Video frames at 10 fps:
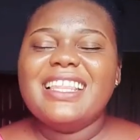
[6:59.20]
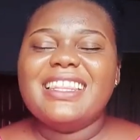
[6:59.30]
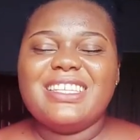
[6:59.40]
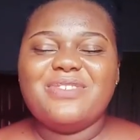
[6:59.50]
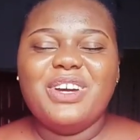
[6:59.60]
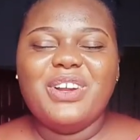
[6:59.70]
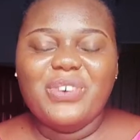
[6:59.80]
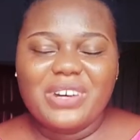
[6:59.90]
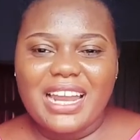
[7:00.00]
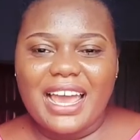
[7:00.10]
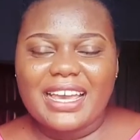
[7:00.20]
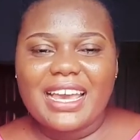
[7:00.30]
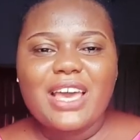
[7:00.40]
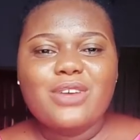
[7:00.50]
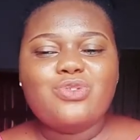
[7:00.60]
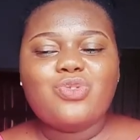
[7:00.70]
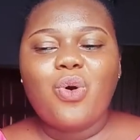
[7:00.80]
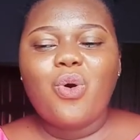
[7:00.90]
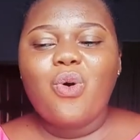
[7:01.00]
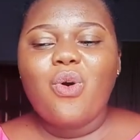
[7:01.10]
That's what it looked like.
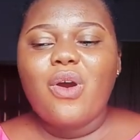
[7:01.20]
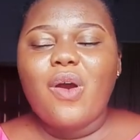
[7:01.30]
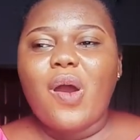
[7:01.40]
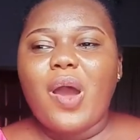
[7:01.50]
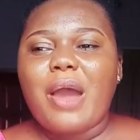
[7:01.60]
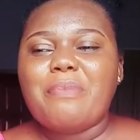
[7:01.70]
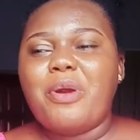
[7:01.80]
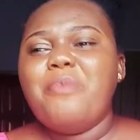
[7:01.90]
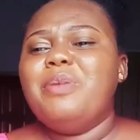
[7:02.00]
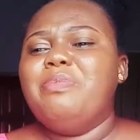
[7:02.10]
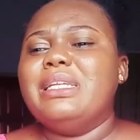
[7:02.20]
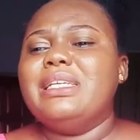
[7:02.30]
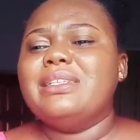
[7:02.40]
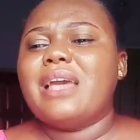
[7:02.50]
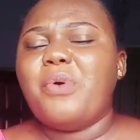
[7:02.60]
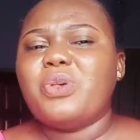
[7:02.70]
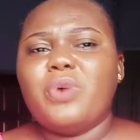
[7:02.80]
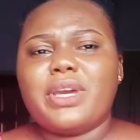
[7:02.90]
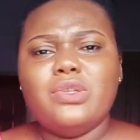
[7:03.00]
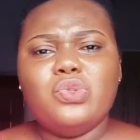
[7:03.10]
So probably I was
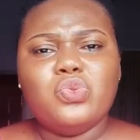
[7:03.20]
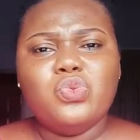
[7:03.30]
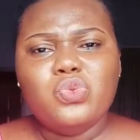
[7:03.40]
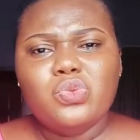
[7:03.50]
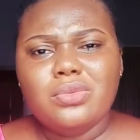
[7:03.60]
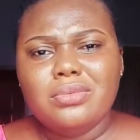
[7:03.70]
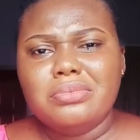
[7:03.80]
walking too